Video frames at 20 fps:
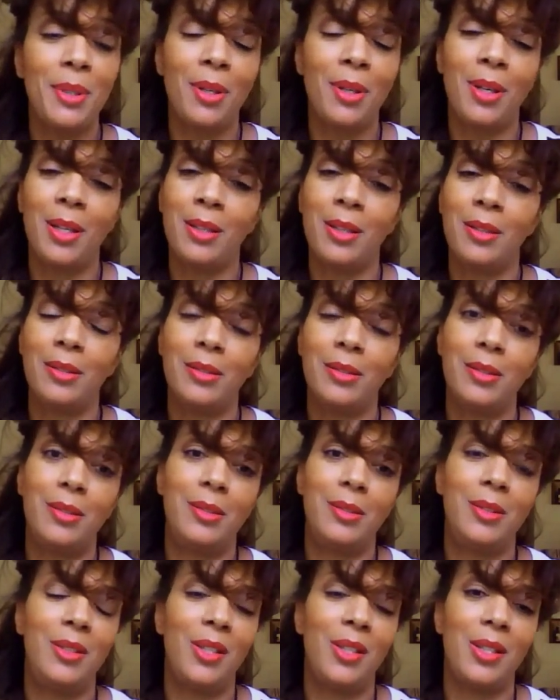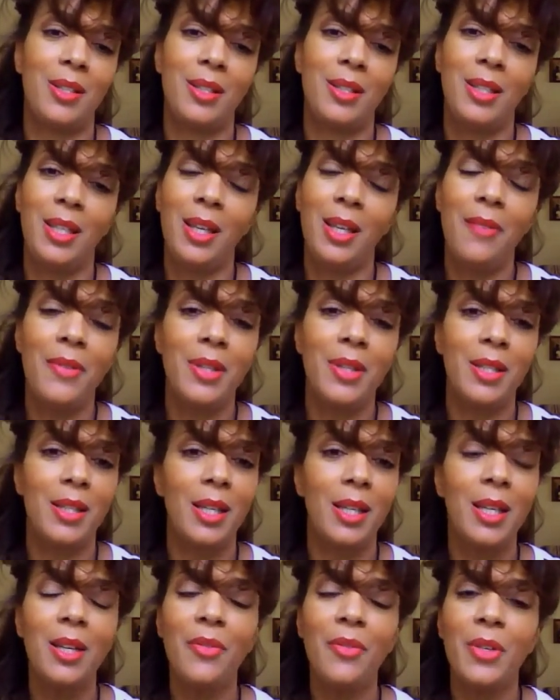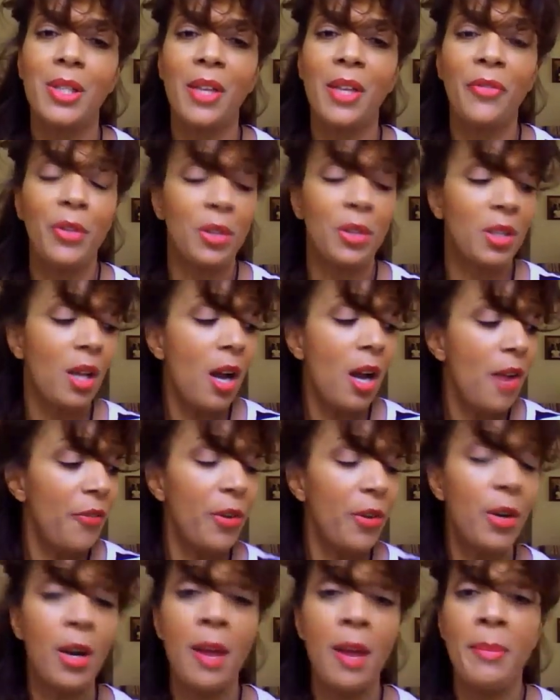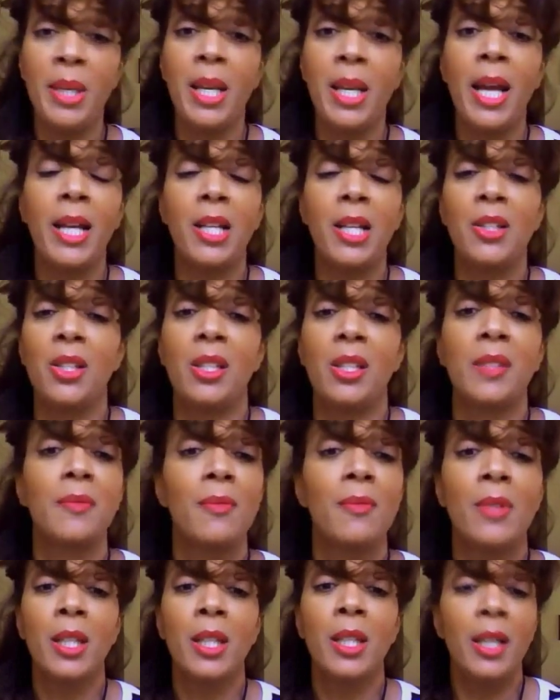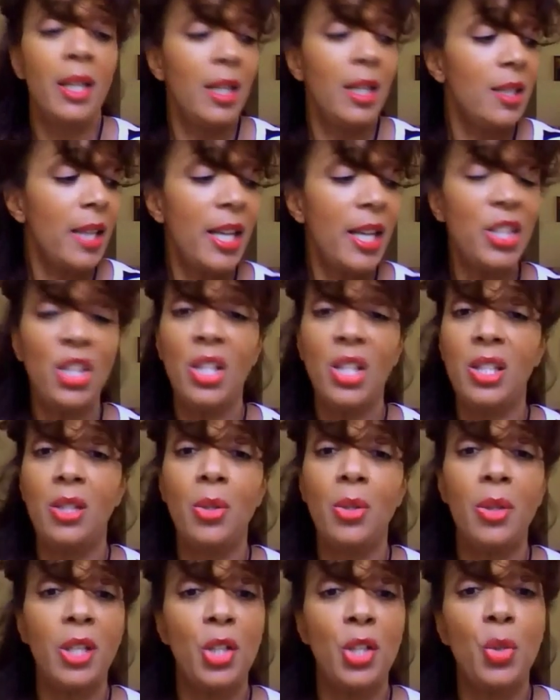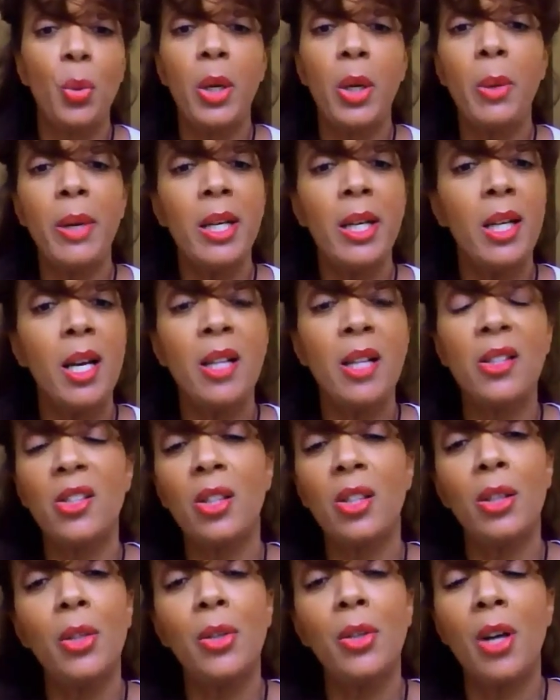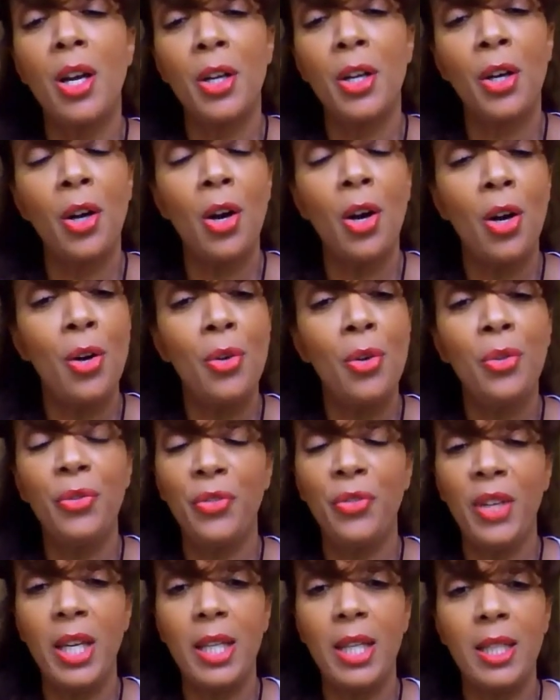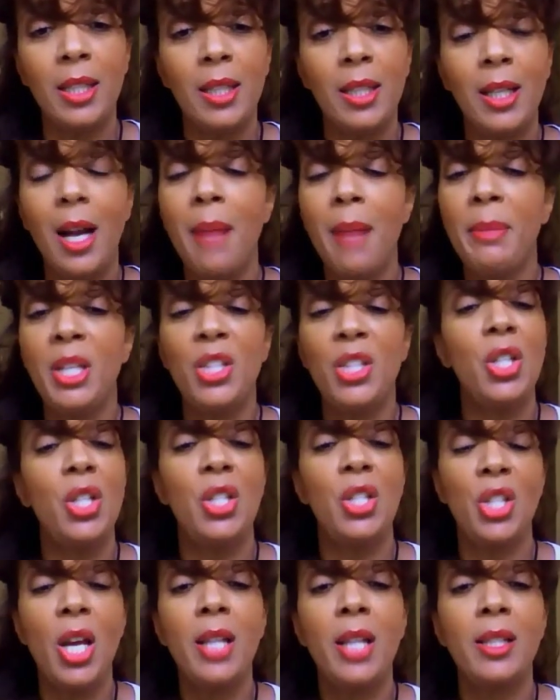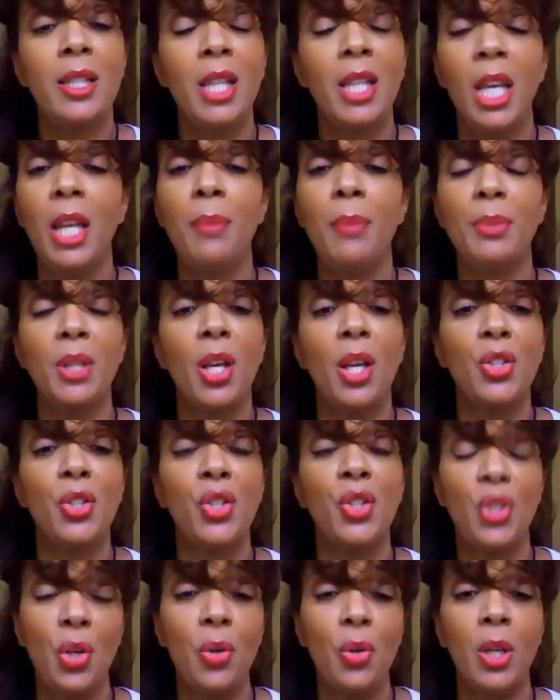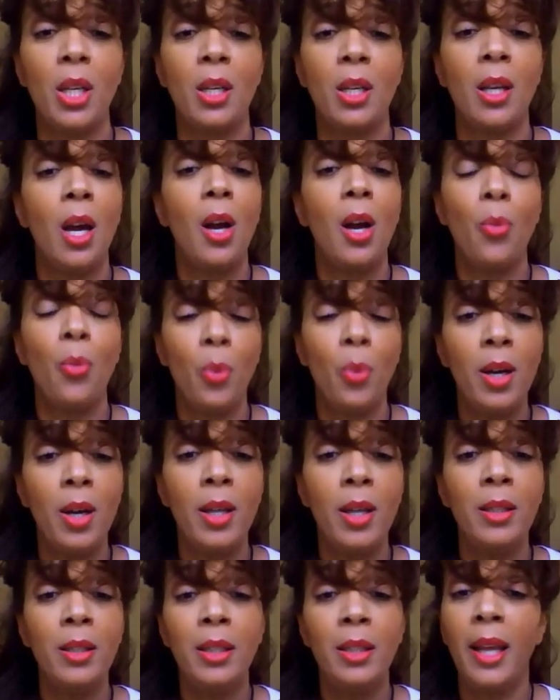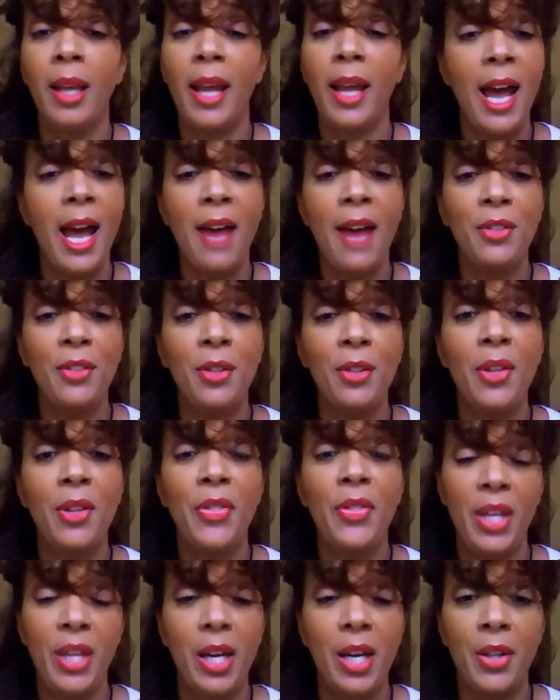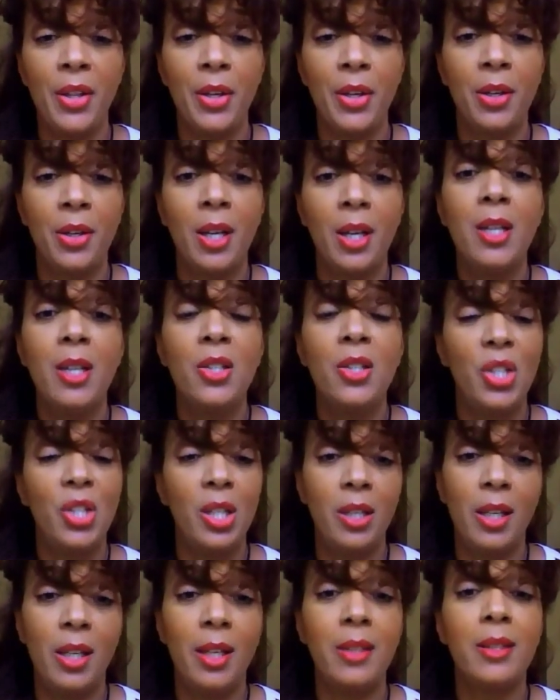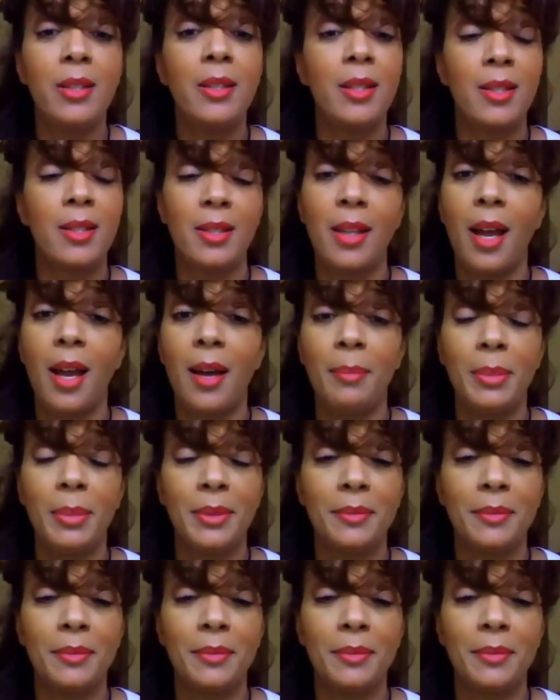on just giving these interviews, I feel sorry for her. I mean, I could just, it's like she's doing a 21 gun salute on her own feet. I mean, she just keeps shooting one after the other. She needs to stop.